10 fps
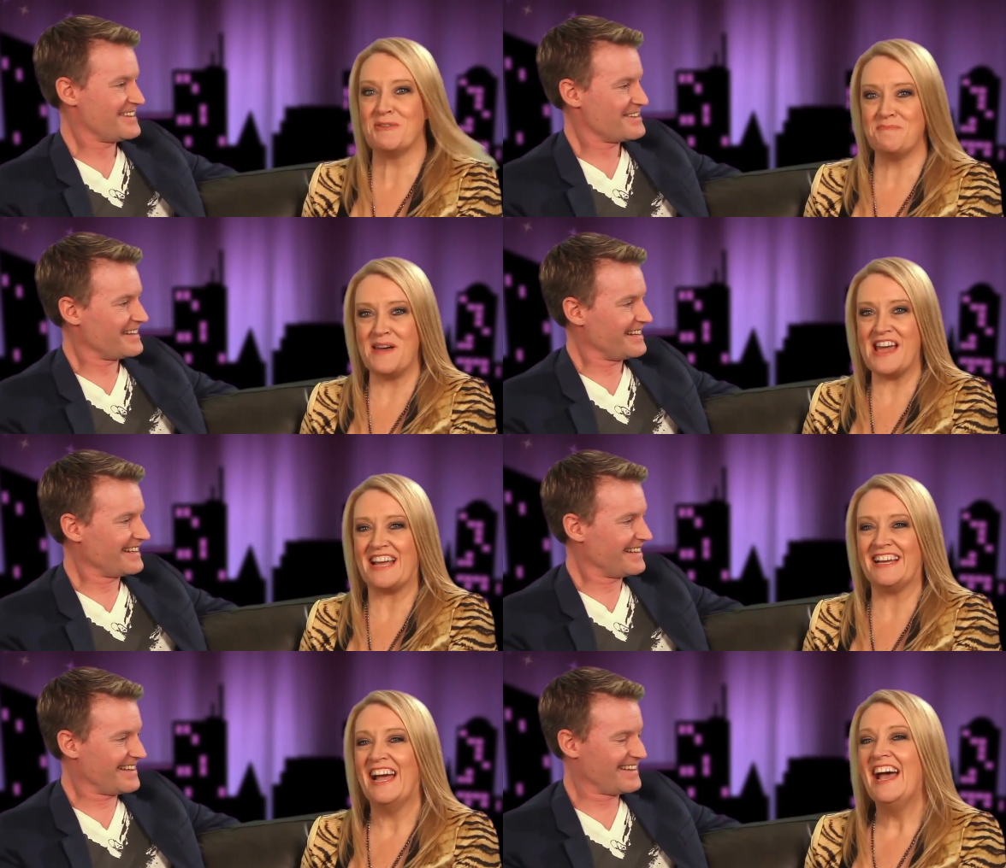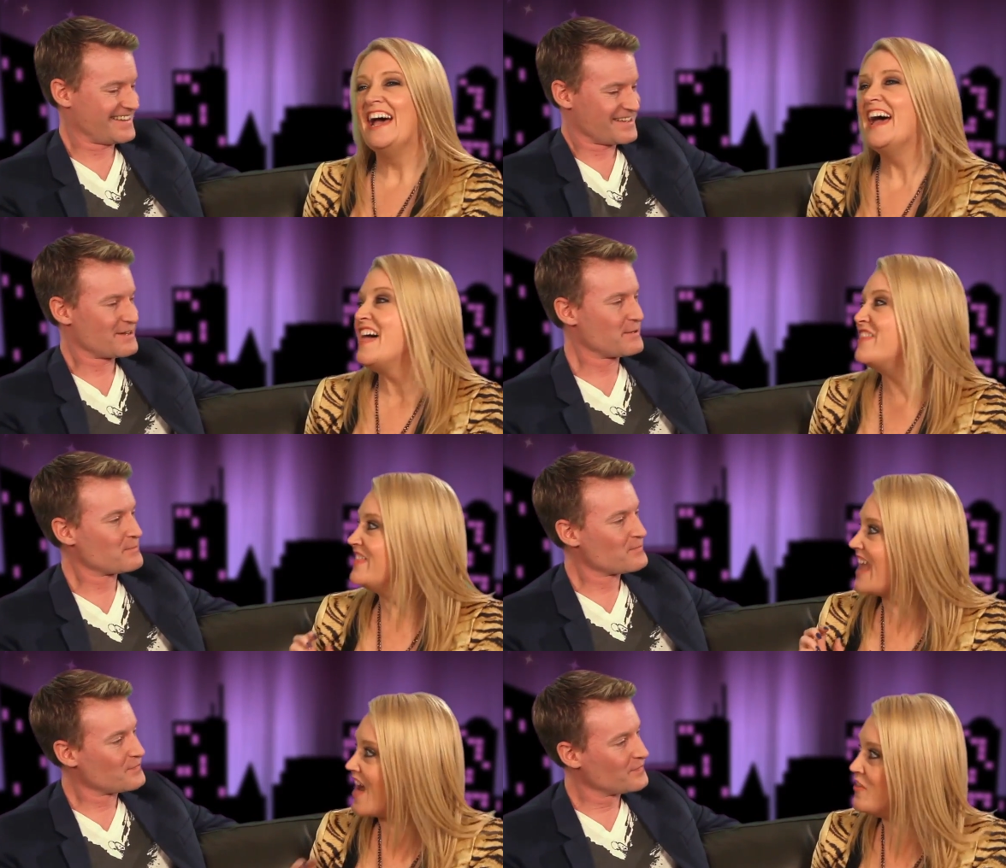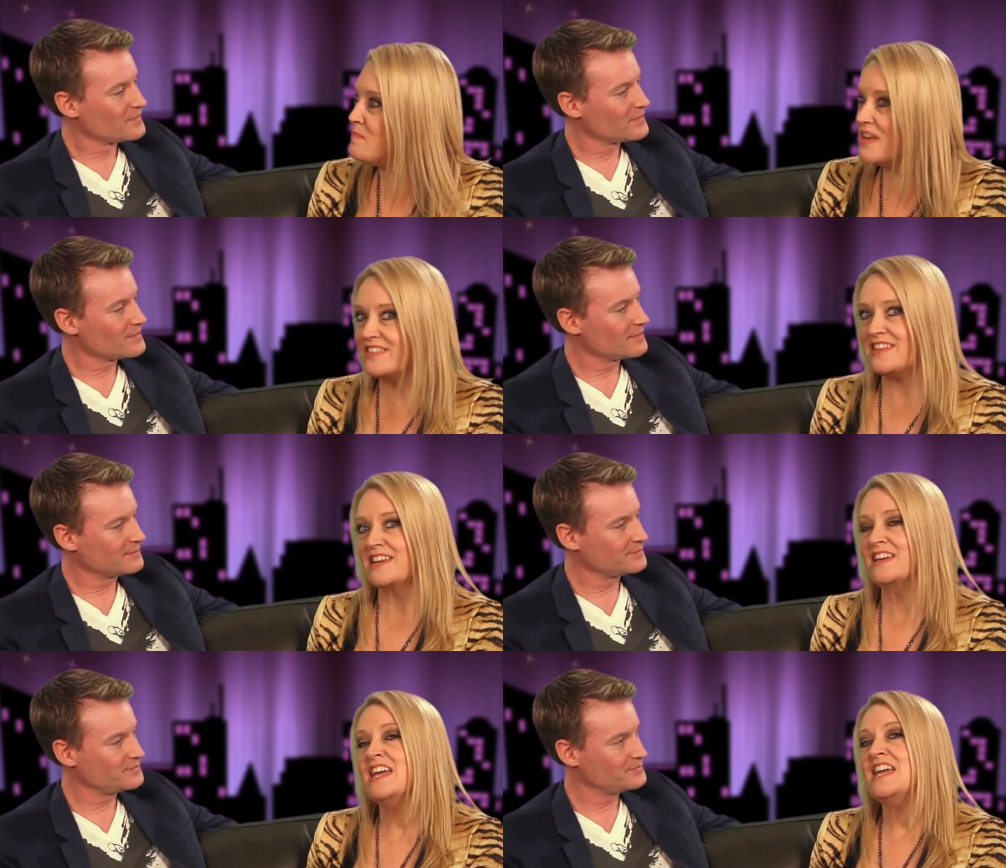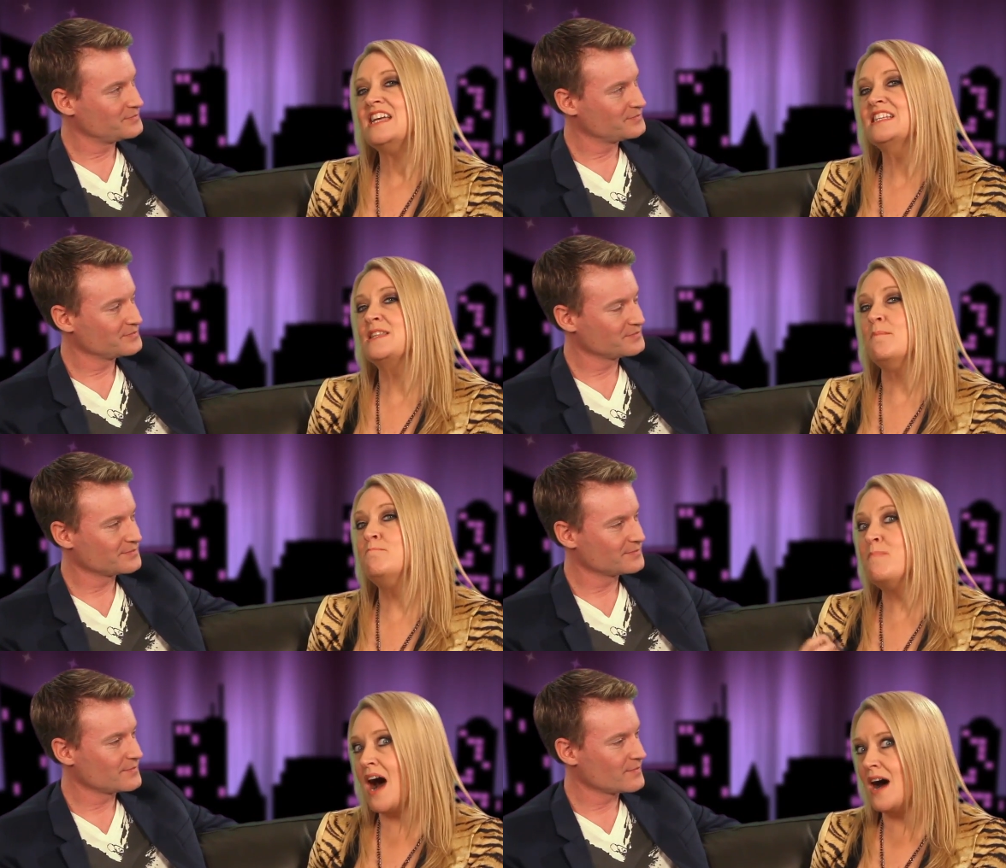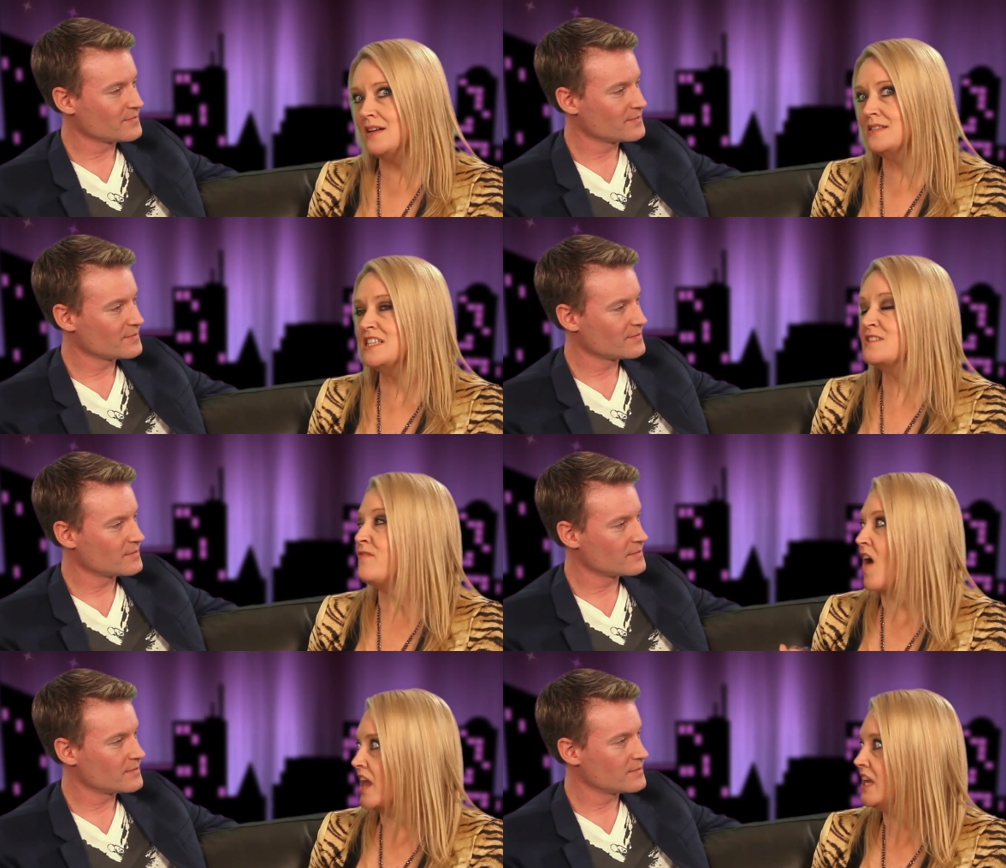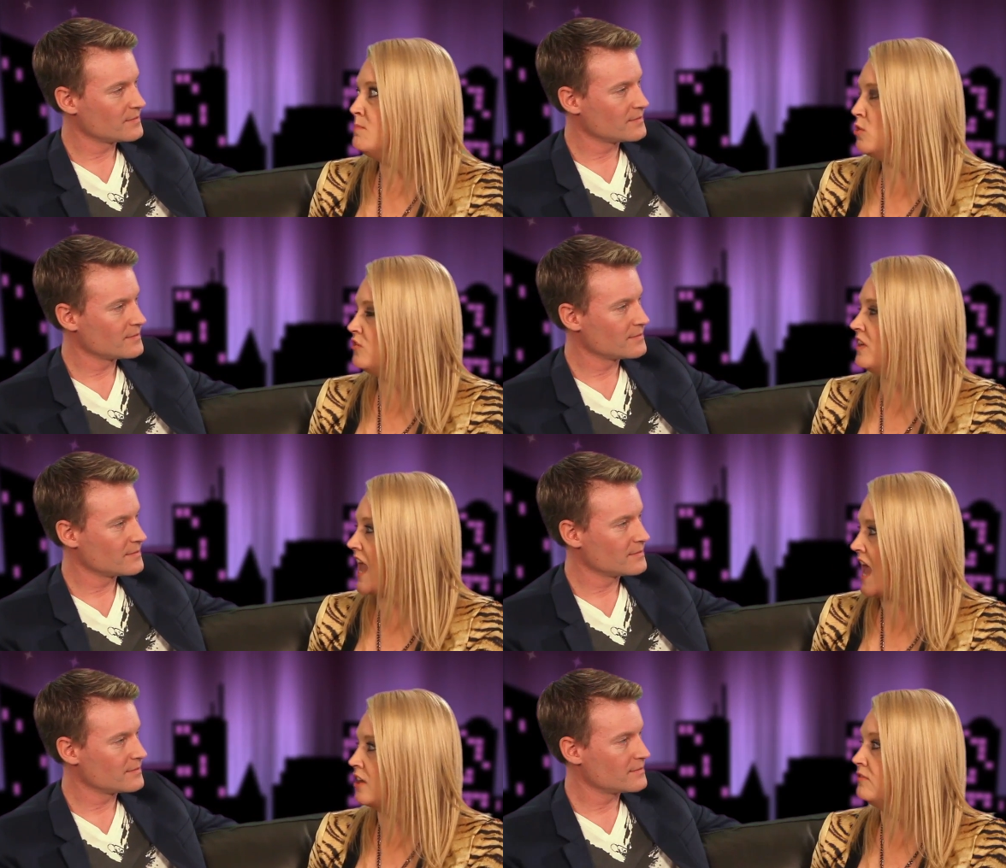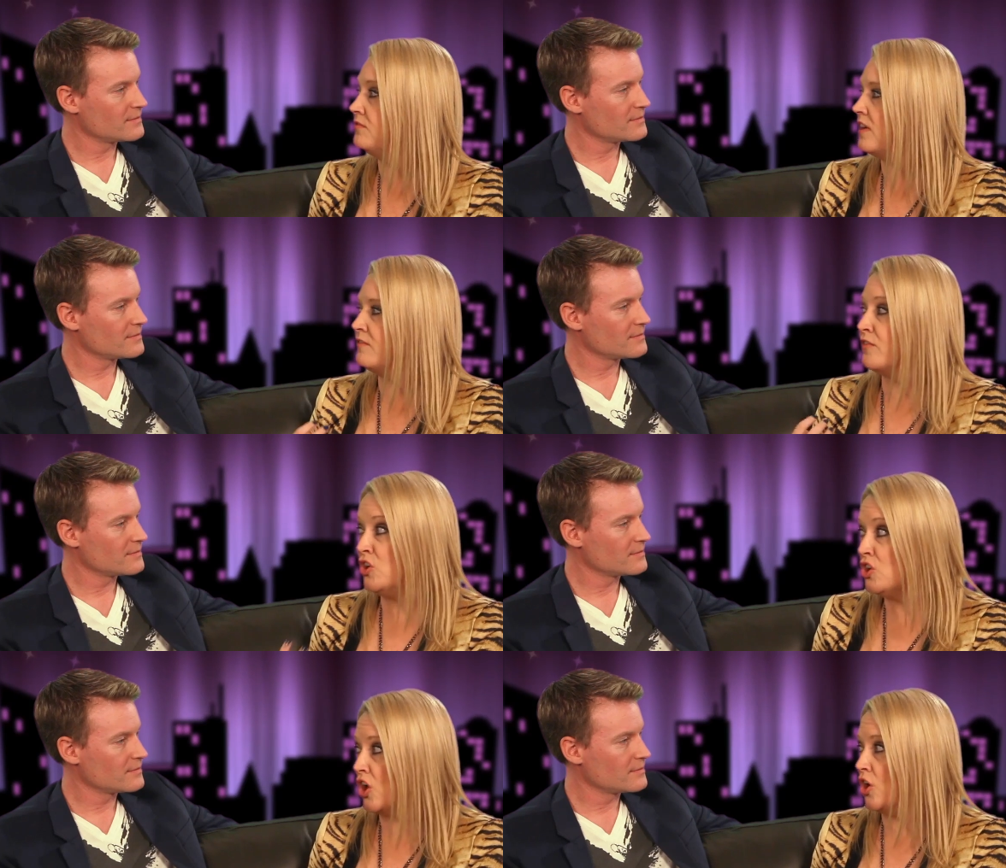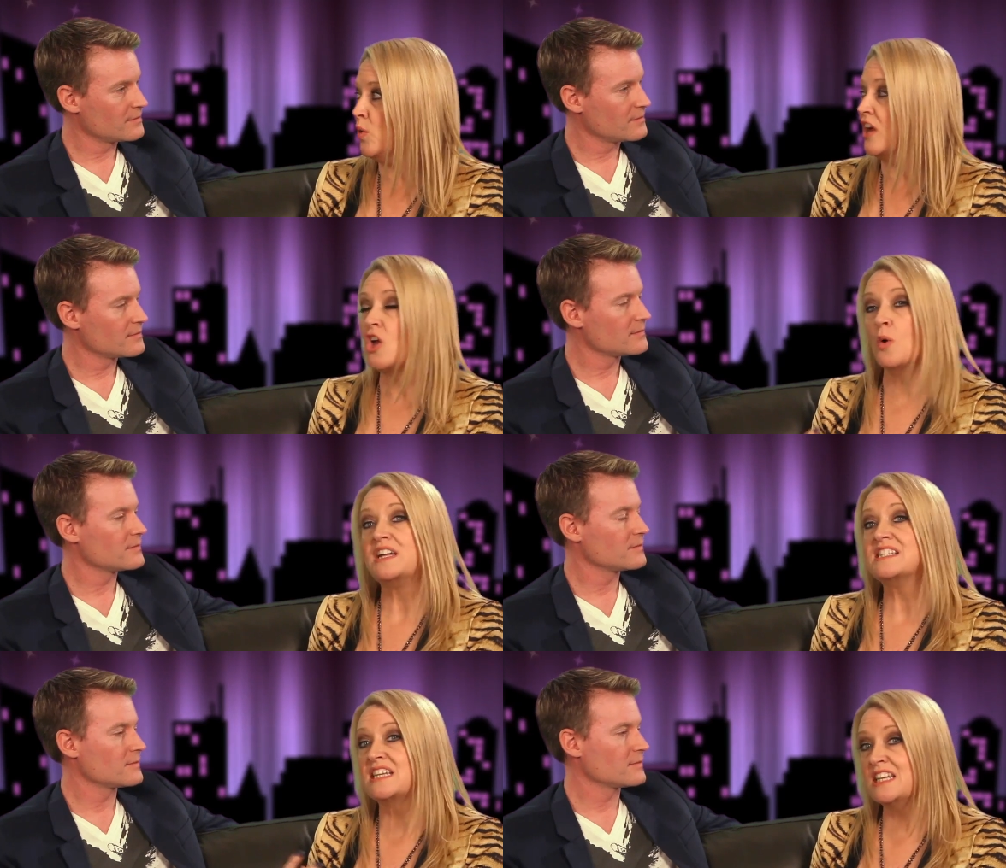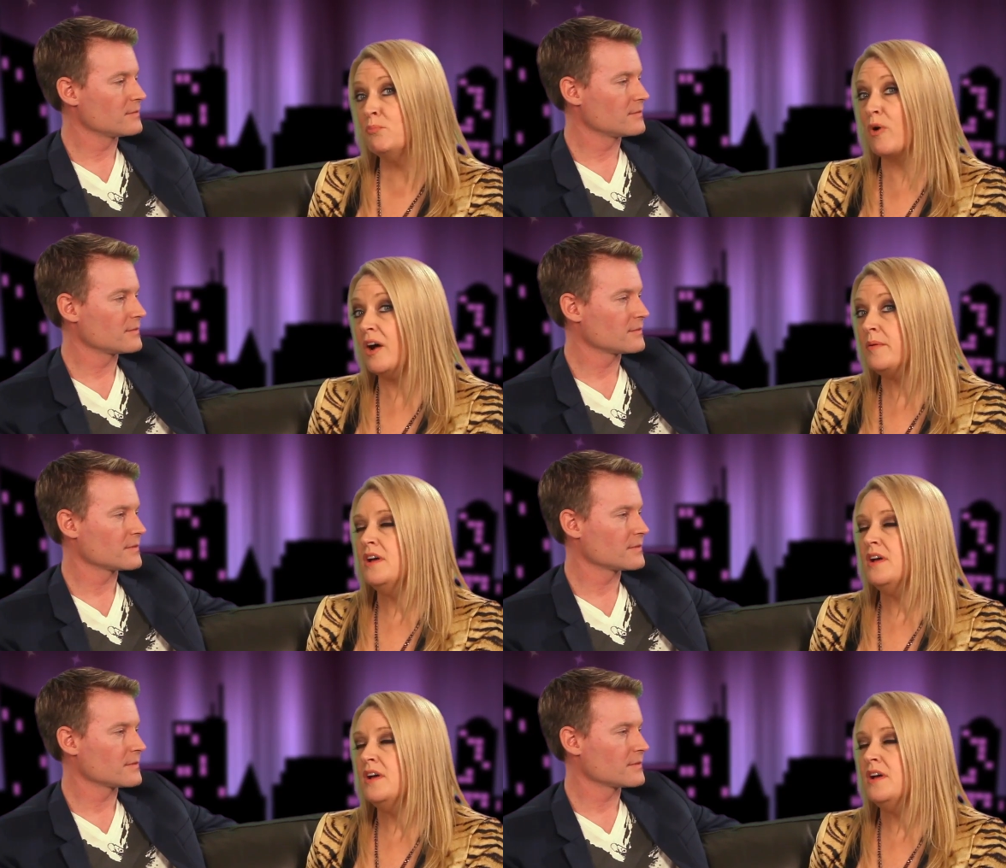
Speaker 1: could be. Then the other big thing is that Mars is finally moving out of Virgo and going into Libra.